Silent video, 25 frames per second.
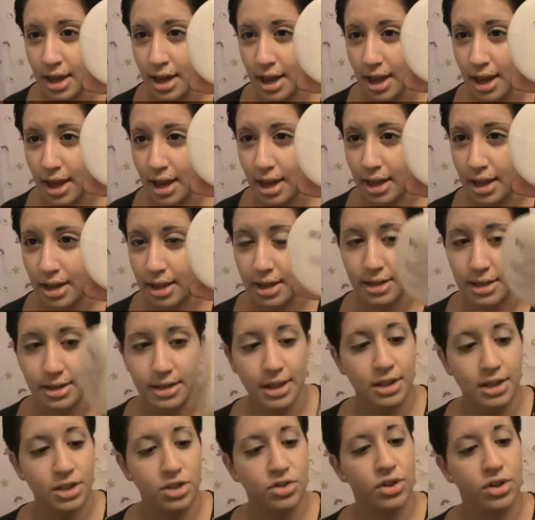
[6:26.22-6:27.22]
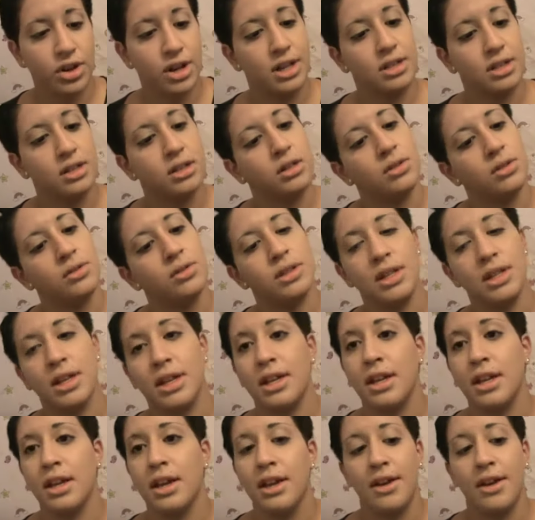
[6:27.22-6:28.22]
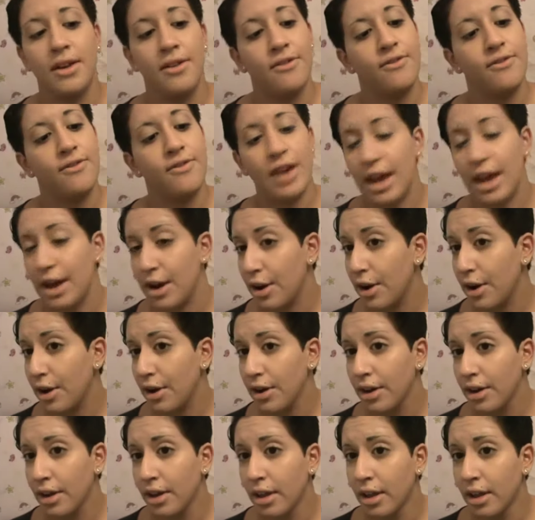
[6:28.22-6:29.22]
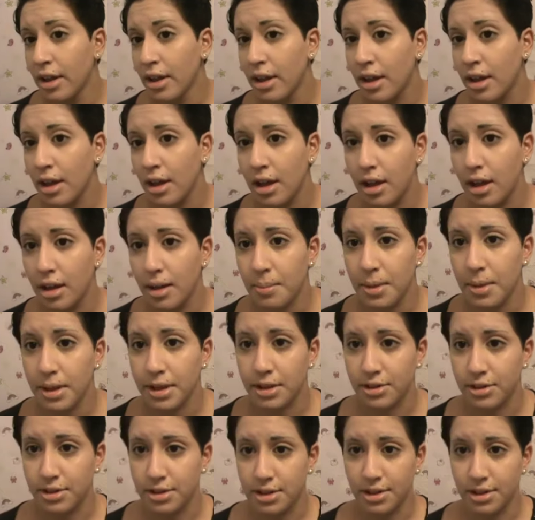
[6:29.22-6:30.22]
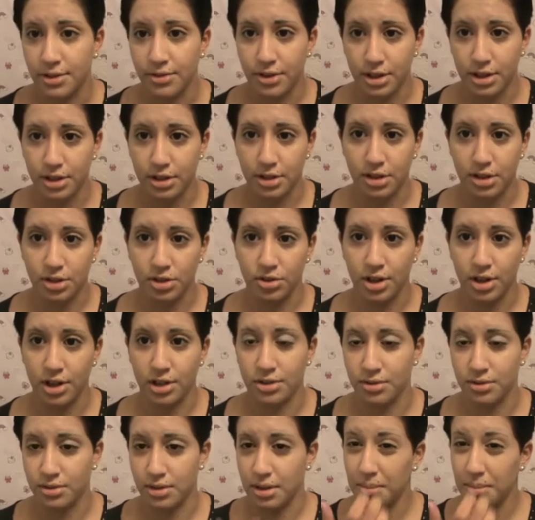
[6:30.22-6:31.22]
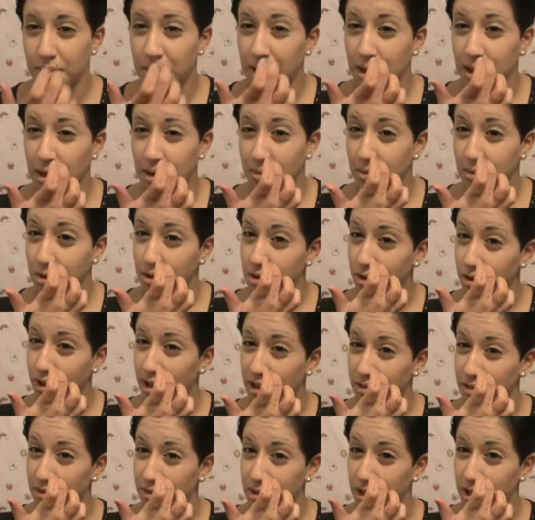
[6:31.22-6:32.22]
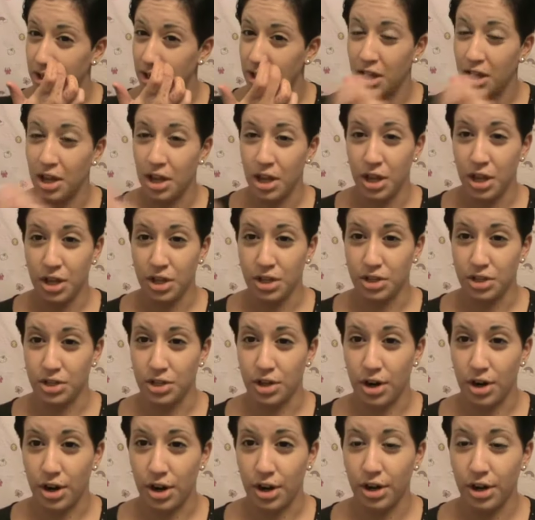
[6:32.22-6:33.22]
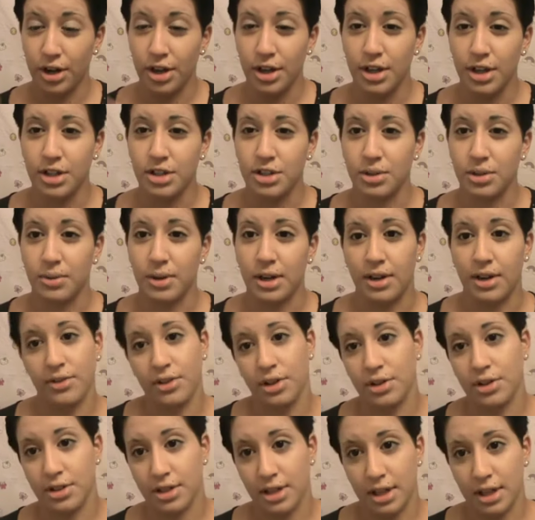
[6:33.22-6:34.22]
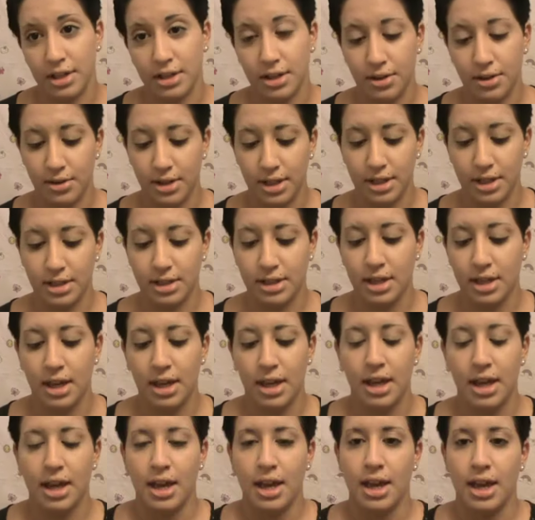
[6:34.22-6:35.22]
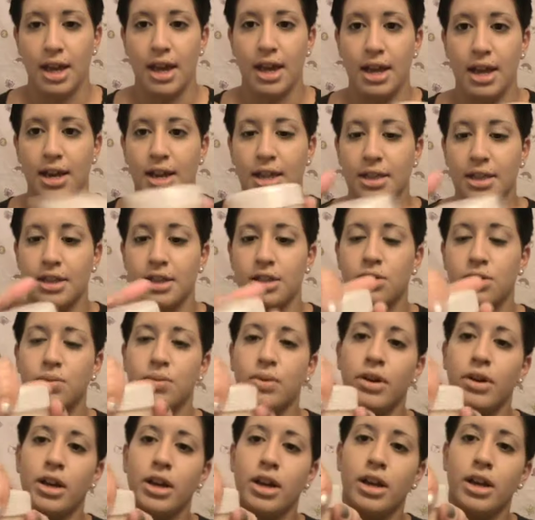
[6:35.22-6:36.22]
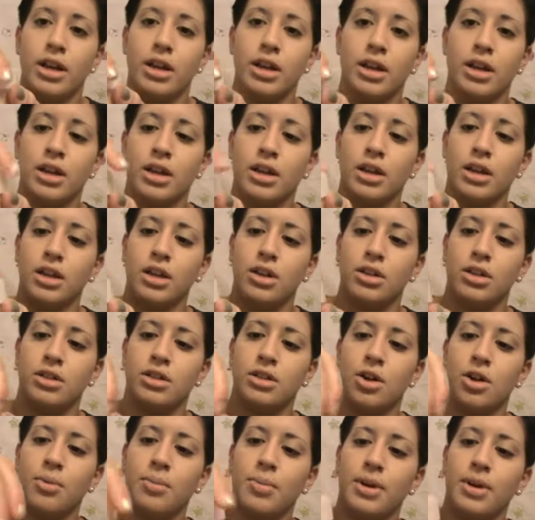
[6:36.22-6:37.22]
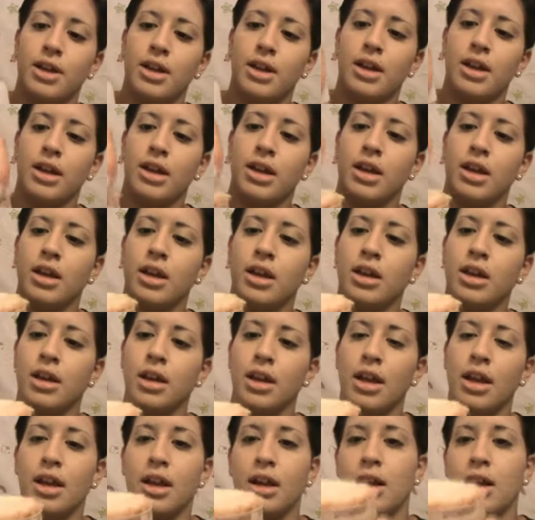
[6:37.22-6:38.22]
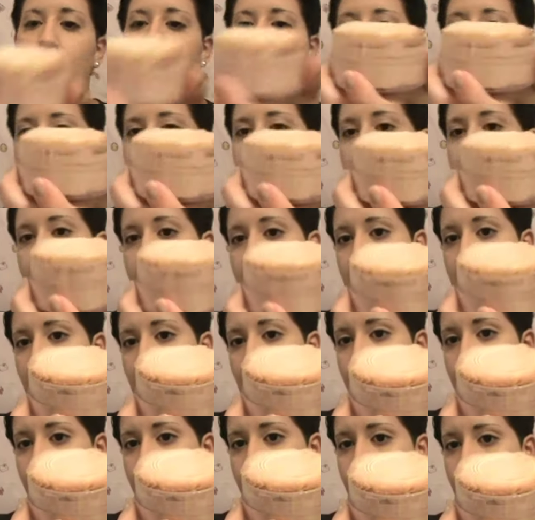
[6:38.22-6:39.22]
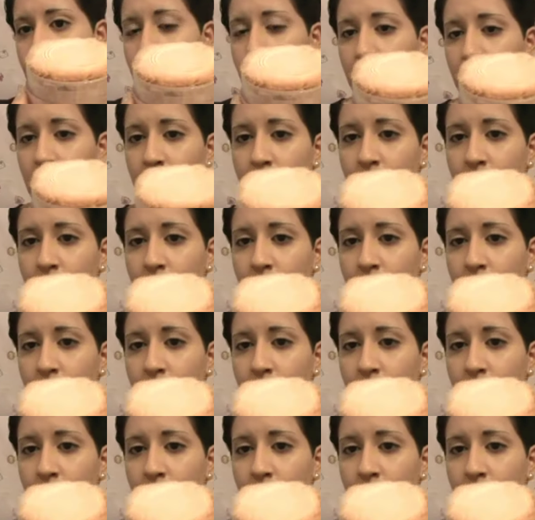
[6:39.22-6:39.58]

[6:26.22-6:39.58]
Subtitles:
and it says translucent fair, but there's translucent medium, there's translucent dark, so whatever your skin tone is. And this one, you just open it, and it comes with a powder